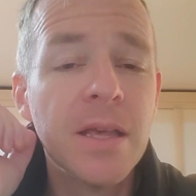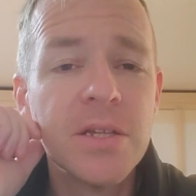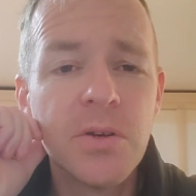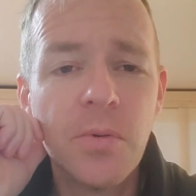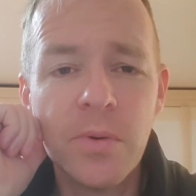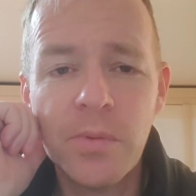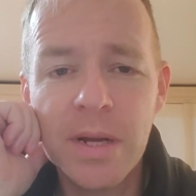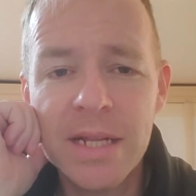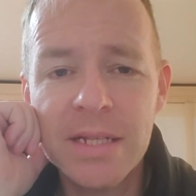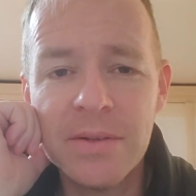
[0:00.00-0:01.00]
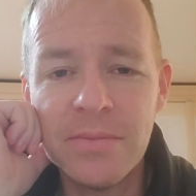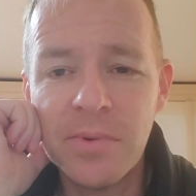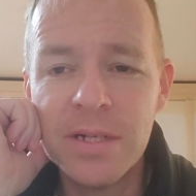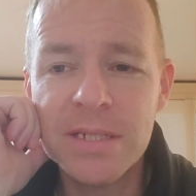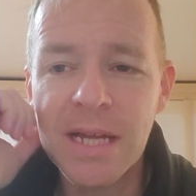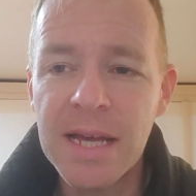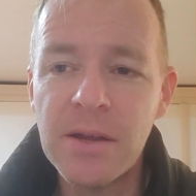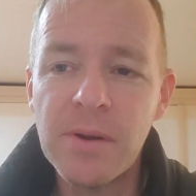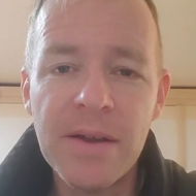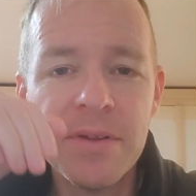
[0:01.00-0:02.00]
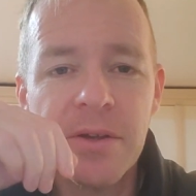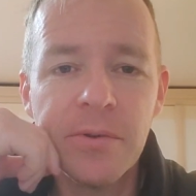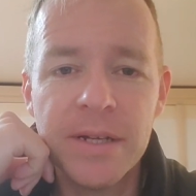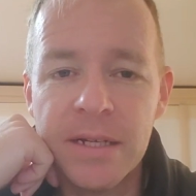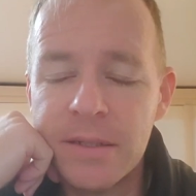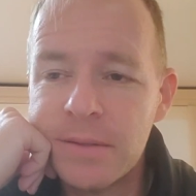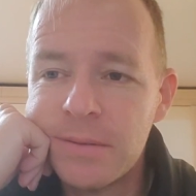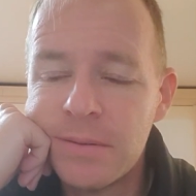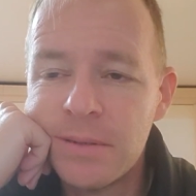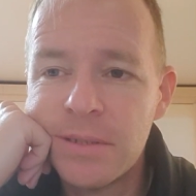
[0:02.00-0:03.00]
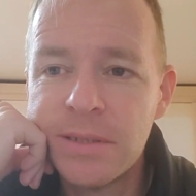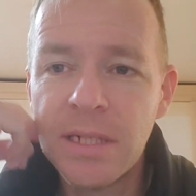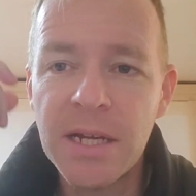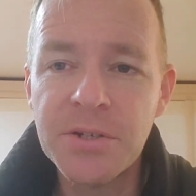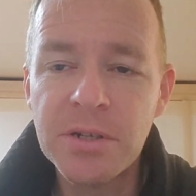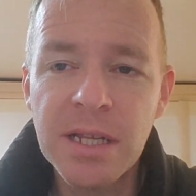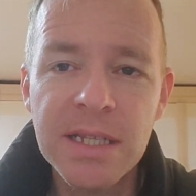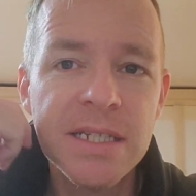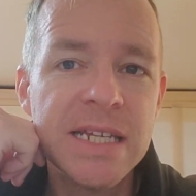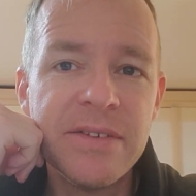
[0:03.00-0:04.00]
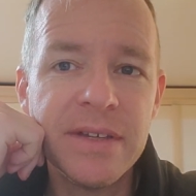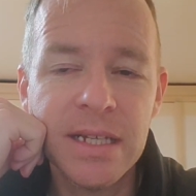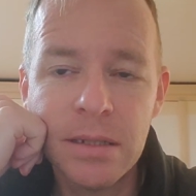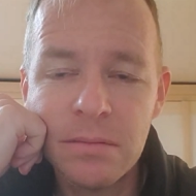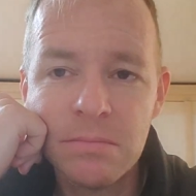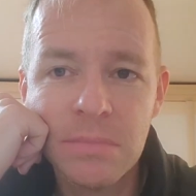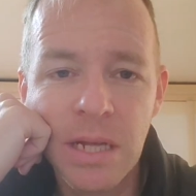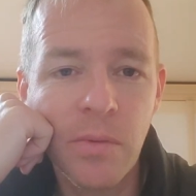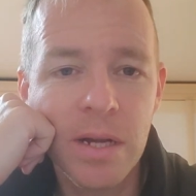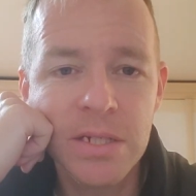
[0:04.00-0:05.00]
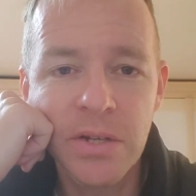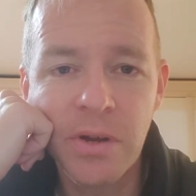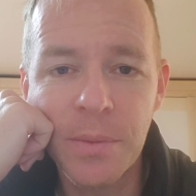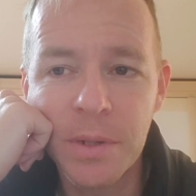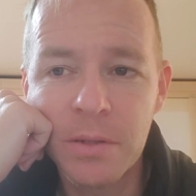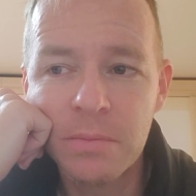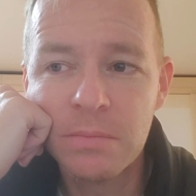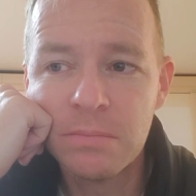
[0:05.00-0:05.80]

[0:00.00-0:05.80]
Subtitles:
So what I did was I arrived in Korea. I turned on the TV and watched a drama.